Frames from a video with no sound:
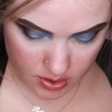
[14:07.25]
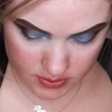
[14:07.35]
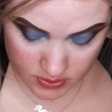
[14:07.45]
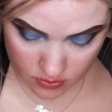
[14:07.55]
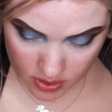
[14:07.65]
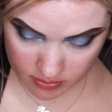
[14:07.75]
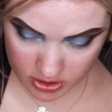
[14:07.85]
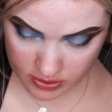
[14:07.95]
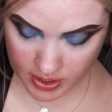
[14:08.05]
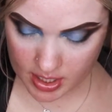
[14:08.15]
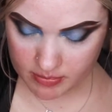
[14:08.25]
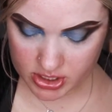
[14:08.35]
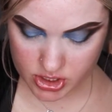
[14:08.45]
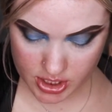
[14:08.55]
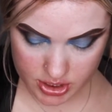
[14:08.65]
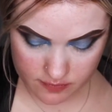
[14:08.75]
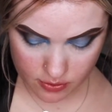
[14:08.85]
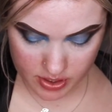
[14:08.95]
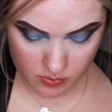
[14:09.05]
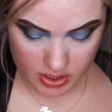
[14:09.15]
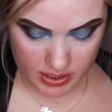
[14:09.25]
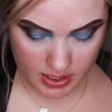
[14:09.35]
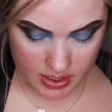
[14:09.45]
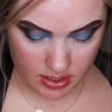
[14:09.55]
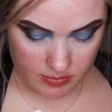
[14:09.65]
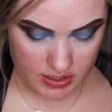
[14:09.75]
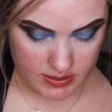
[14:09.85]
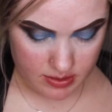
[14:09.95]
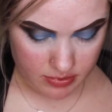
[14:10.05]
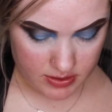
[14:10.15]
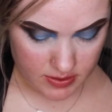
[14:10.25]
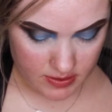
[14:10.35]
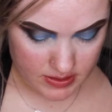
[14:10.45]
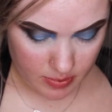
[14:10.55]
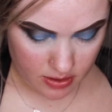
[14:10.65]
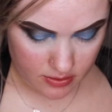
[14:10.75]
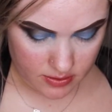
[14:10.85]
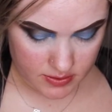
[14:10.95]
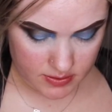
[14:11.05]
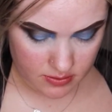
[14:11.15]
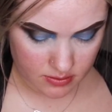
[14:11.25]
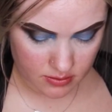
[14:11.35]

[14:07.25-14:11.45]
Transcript: So I'm going to grab my JH41 again. I'm going to dip into the sparkles.